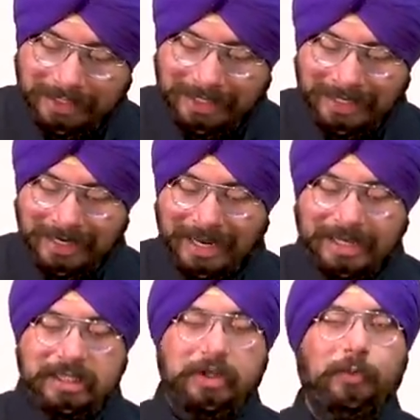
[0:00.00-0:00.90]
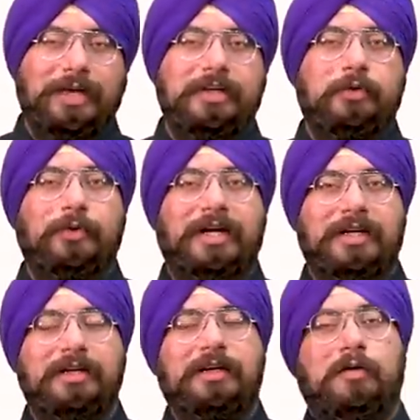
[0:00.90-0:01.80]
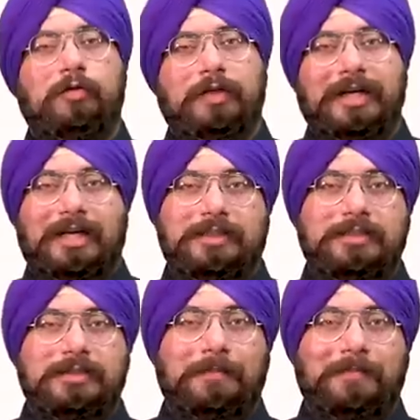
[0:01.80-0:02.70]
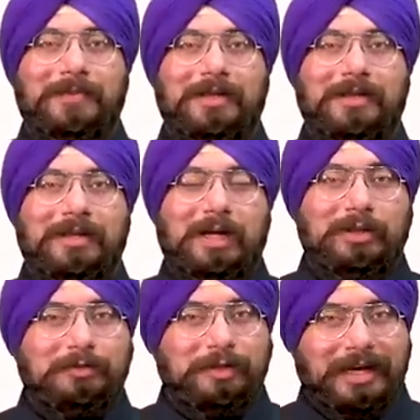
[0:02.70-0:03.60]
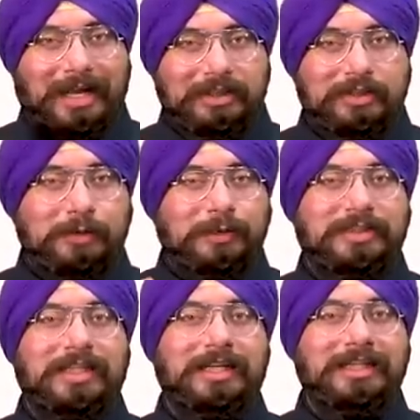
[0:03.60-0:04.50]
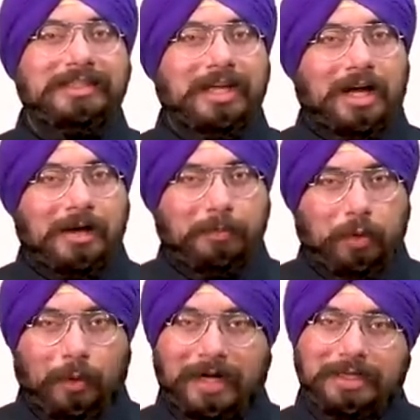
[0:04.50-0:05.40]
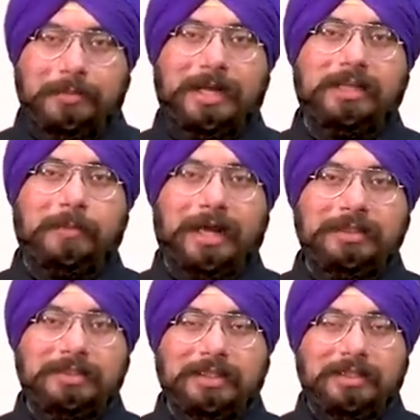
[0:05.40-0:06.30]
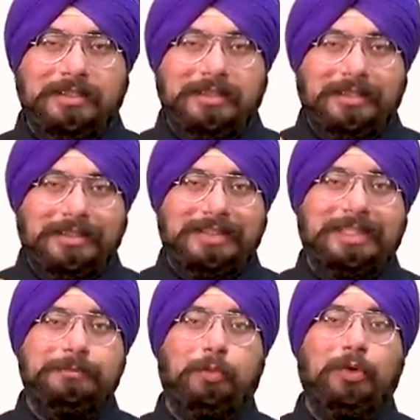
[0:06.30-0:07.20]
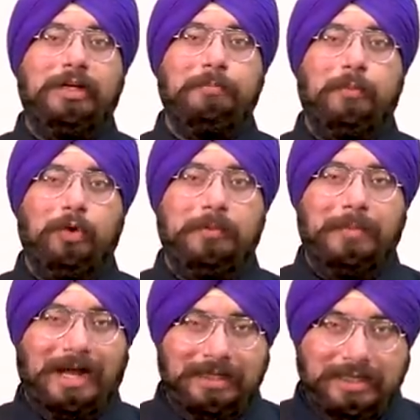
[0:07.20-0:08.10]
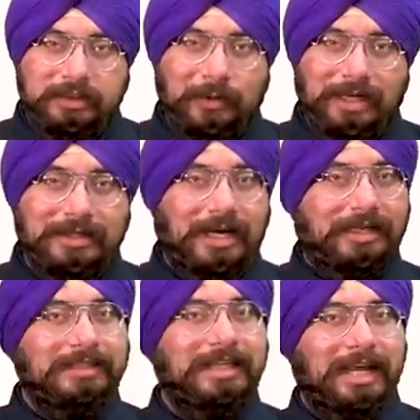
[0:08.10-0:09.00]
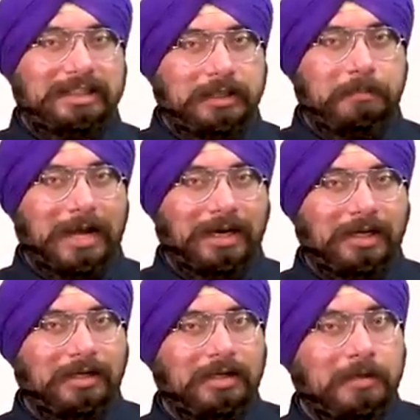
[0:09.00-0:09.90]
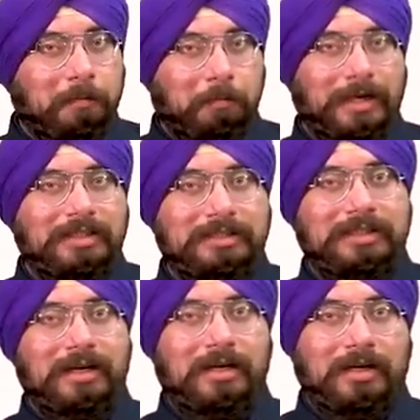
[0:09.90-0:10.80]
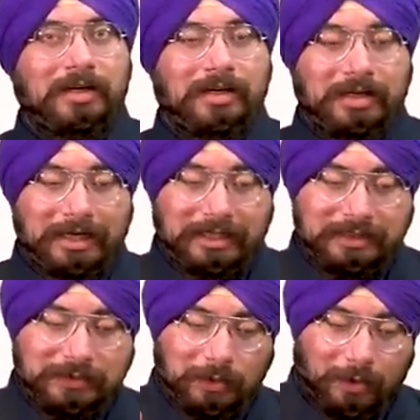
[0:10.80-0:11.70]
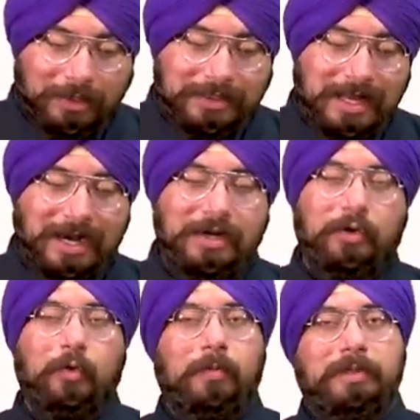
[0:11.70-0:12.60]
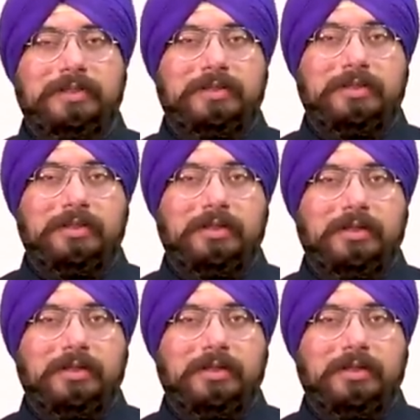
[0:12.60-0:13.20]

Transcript: Inadequate trade finance. Now the financial facilities are provided by the banks. There is Export-Import Bank as well, that is Exim Bank, but still it is not that robust.